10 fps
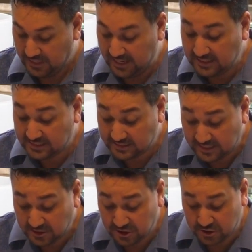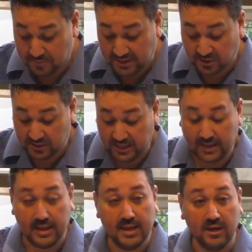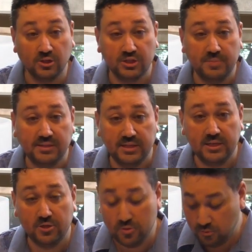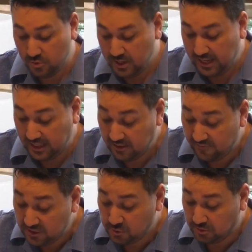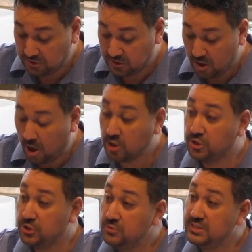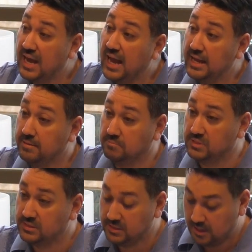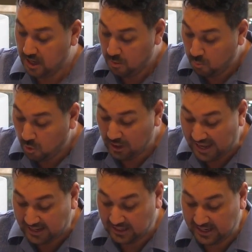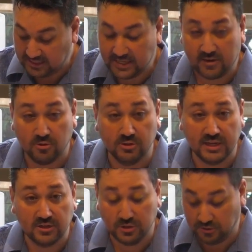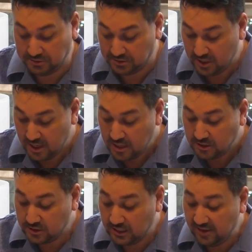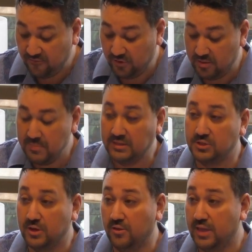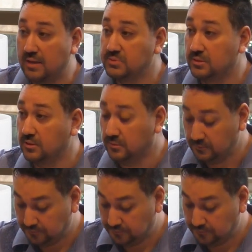It is essential to mention that LGBTQ individuals are 2 times more likely as heterosexuals to live with a mental health obstacle.